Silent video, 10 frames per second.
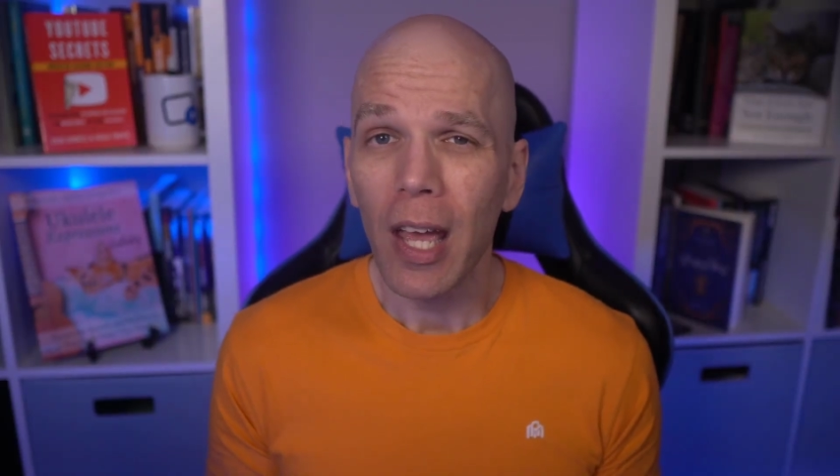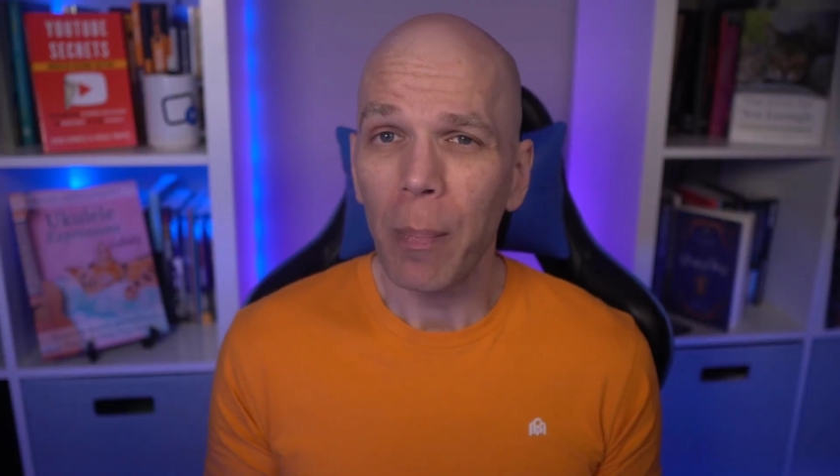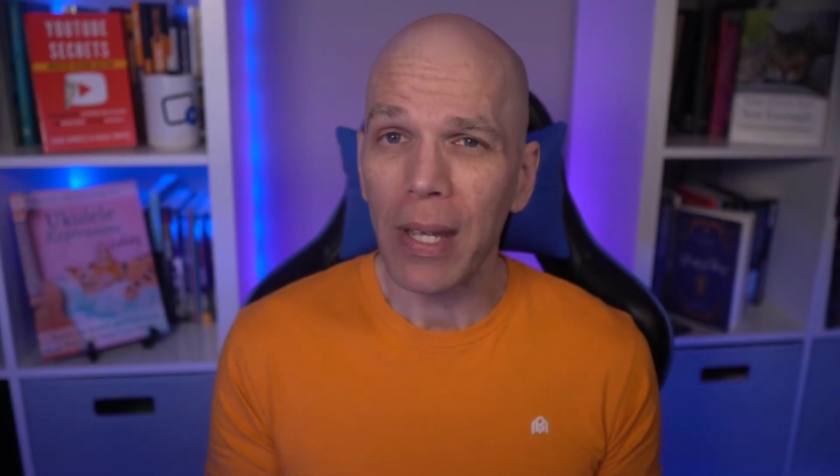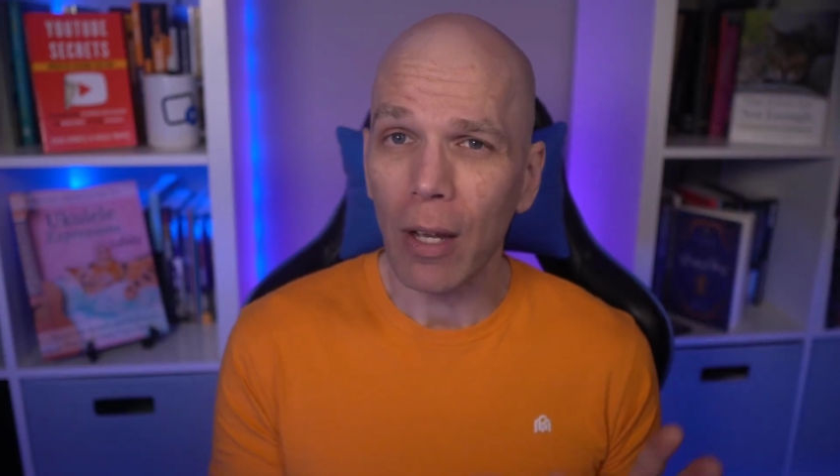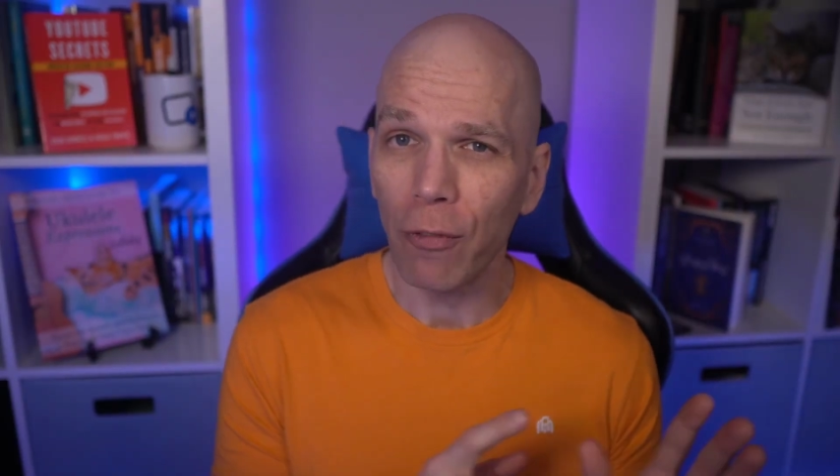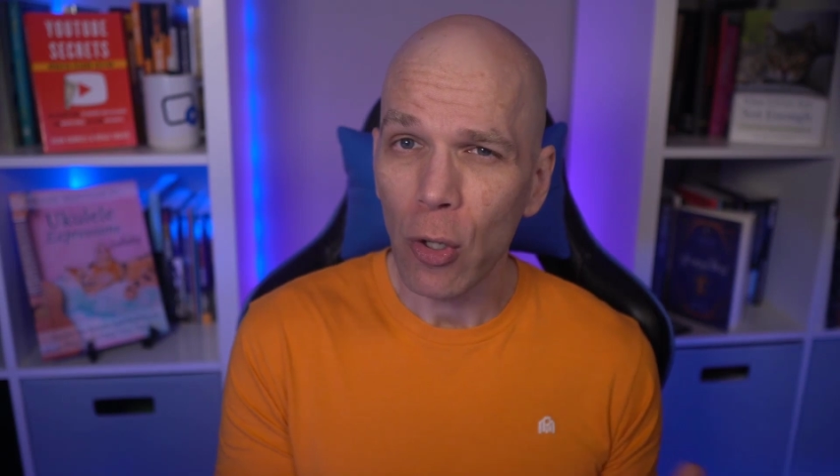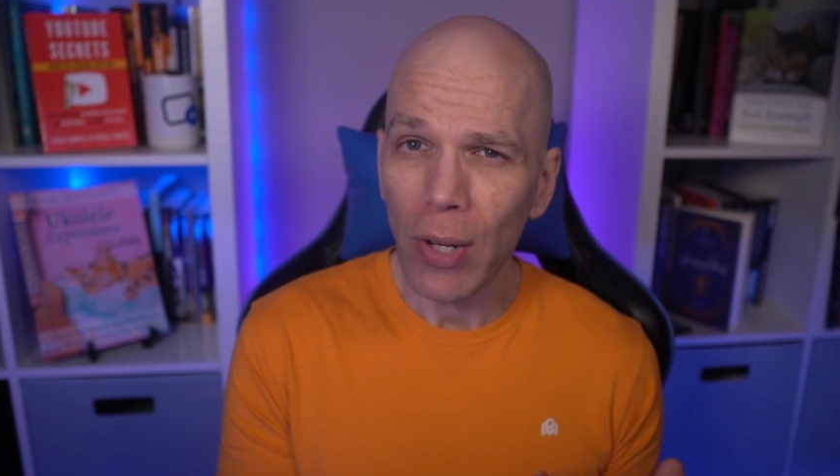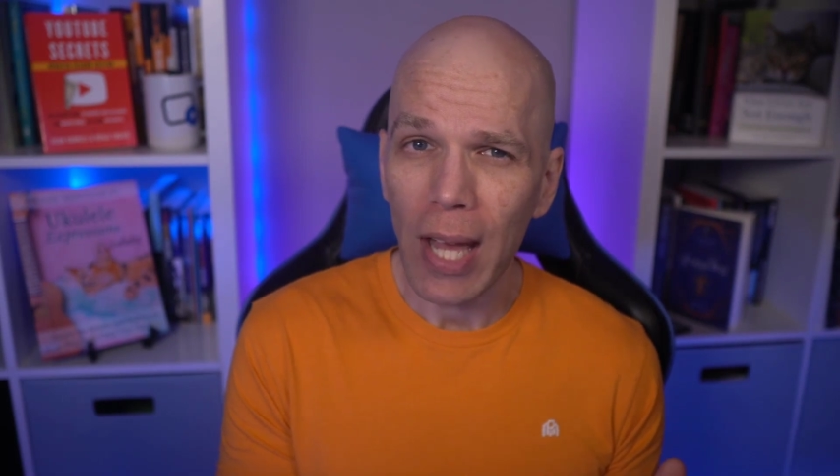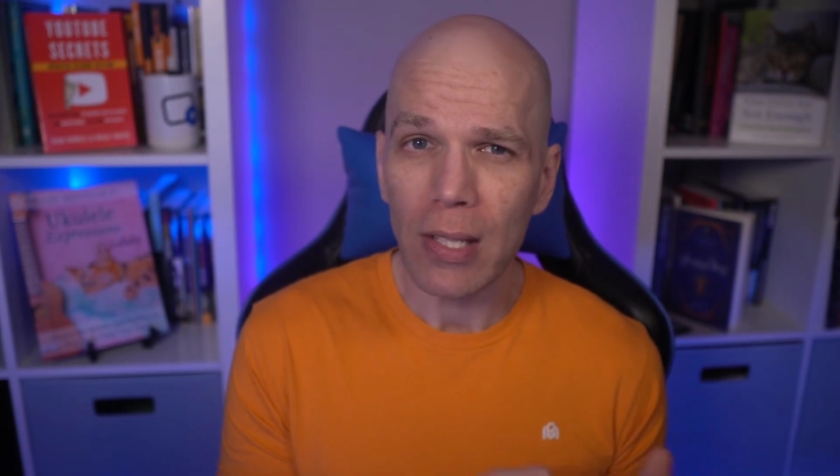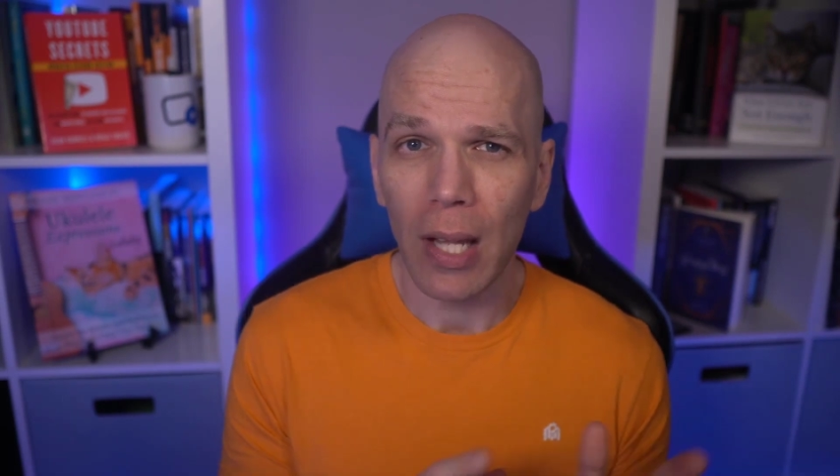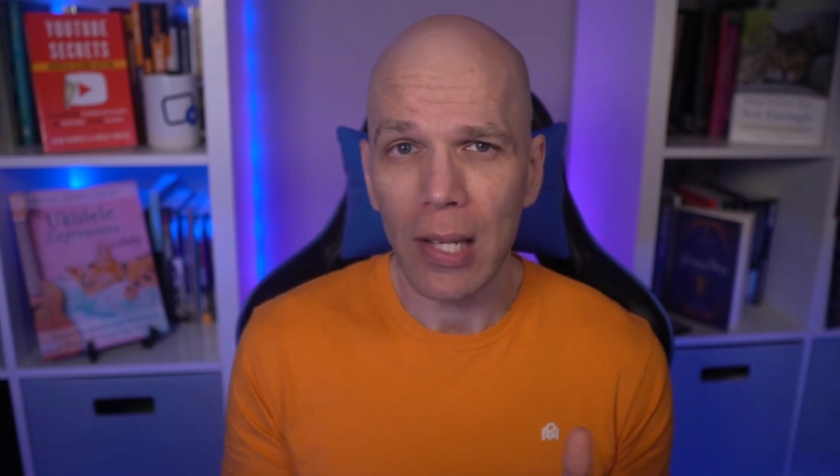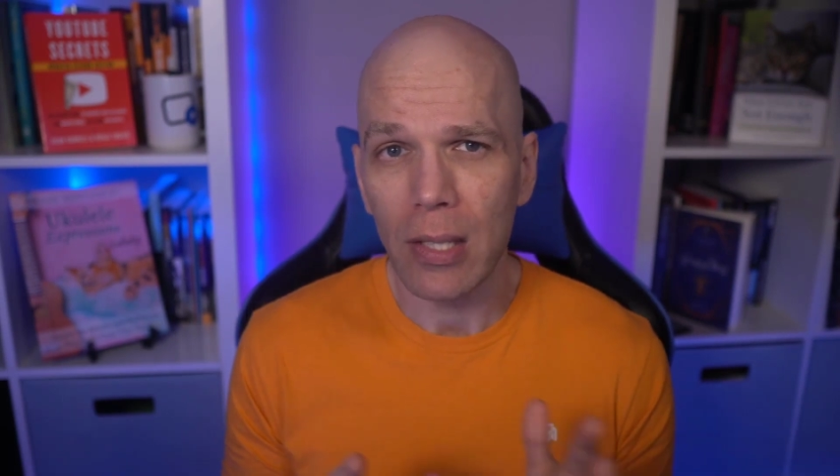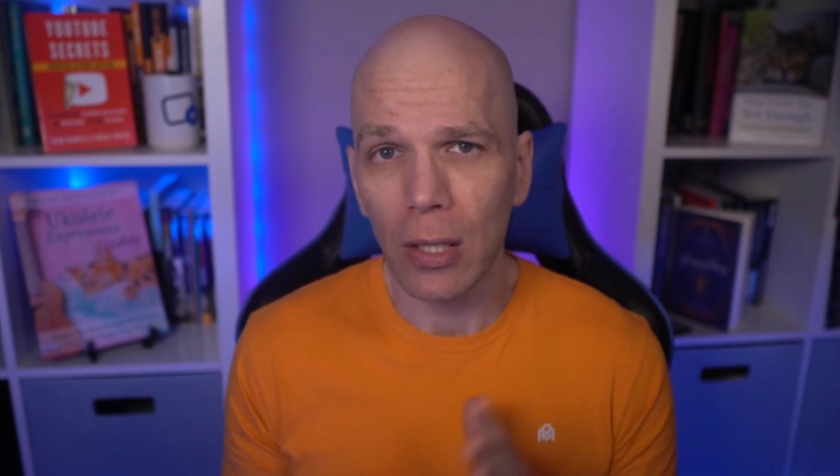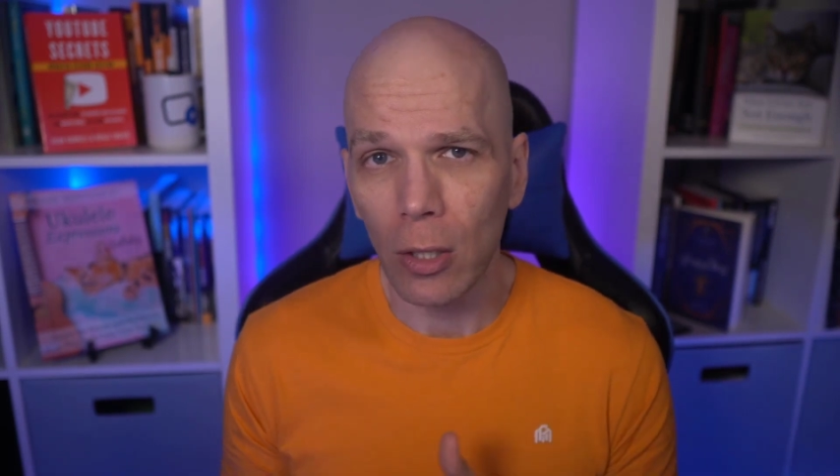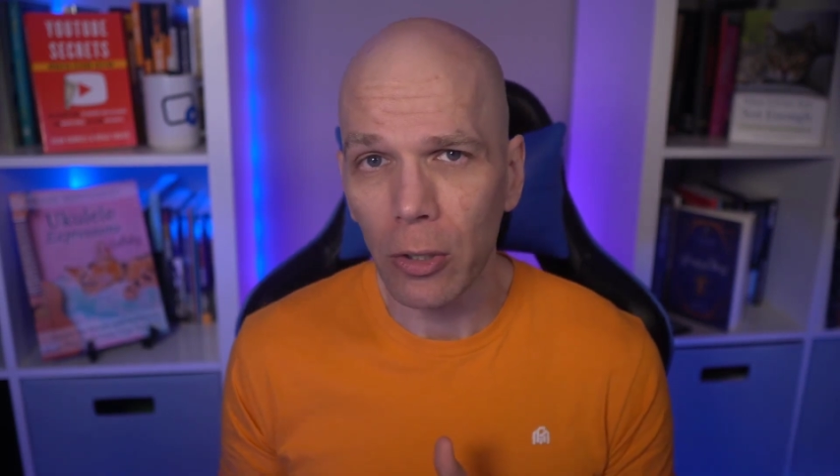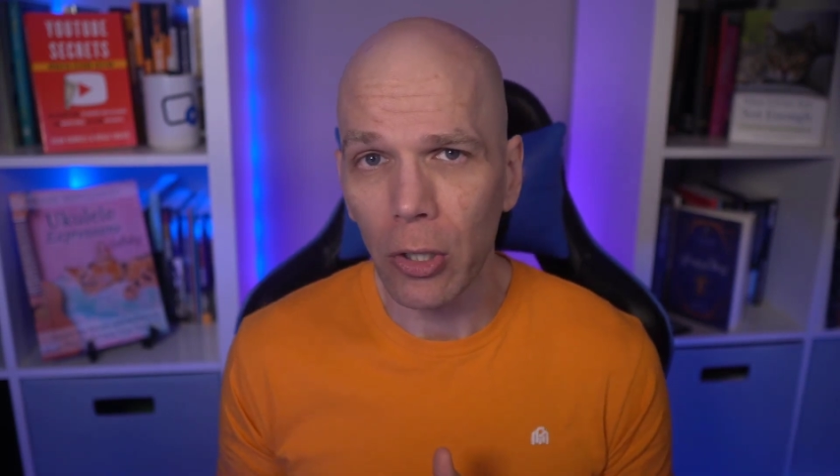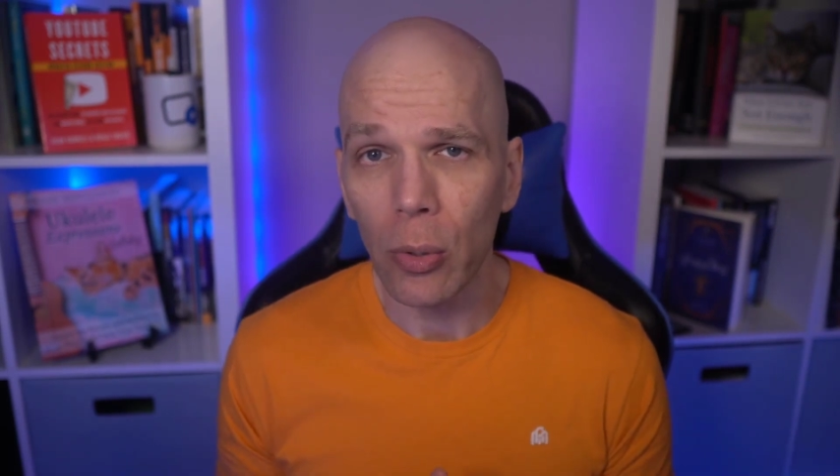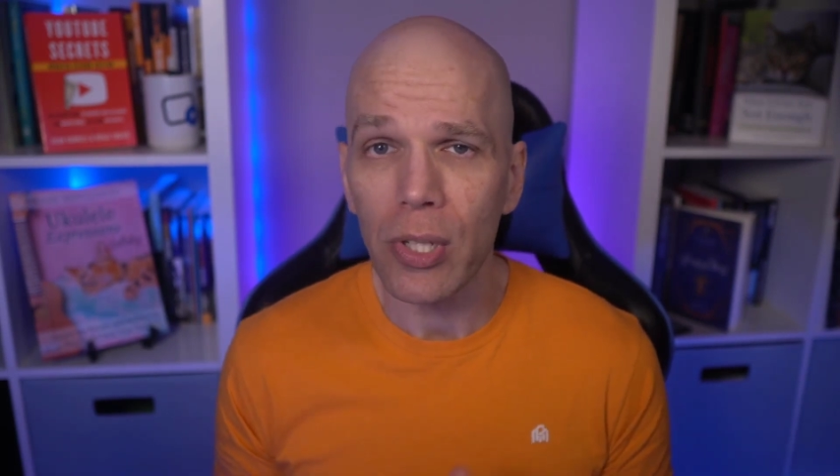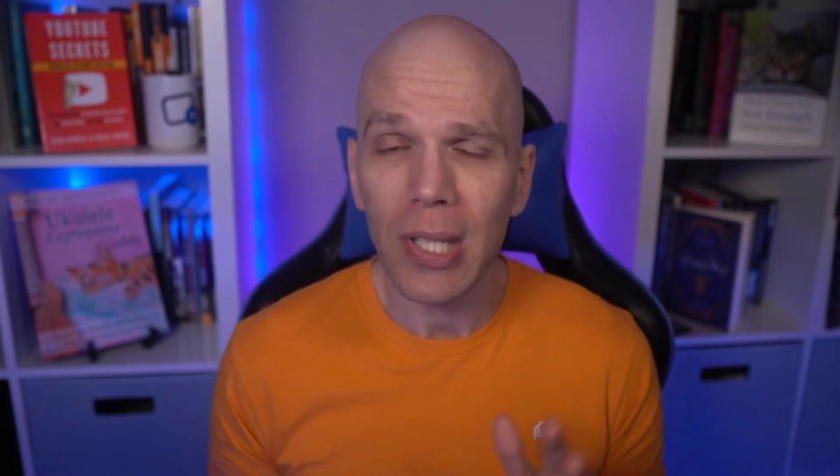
being a few days less than Lulu,